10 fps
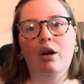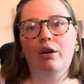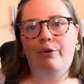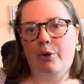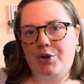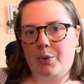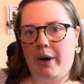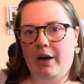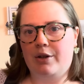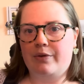4
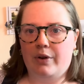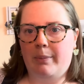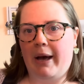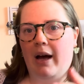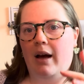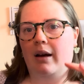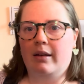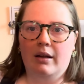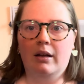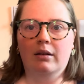squares for the back,
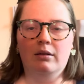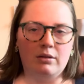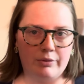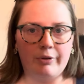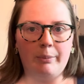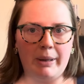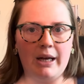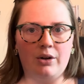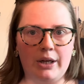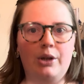and then the front
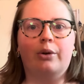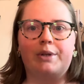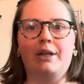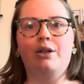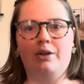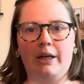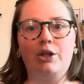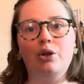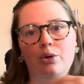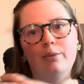panel I knew I was gonna do like
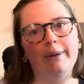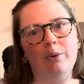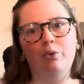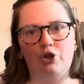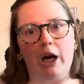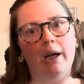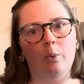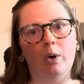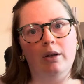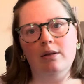2 big giant
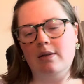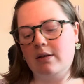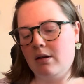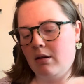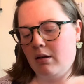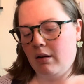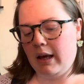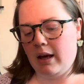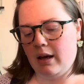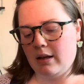ones.
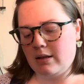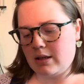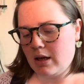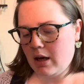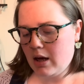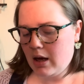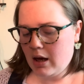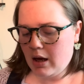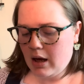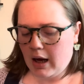And
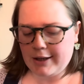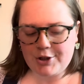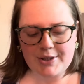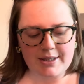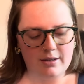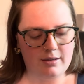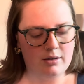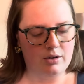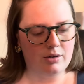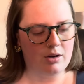I just didn't
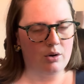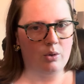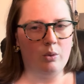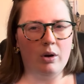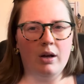know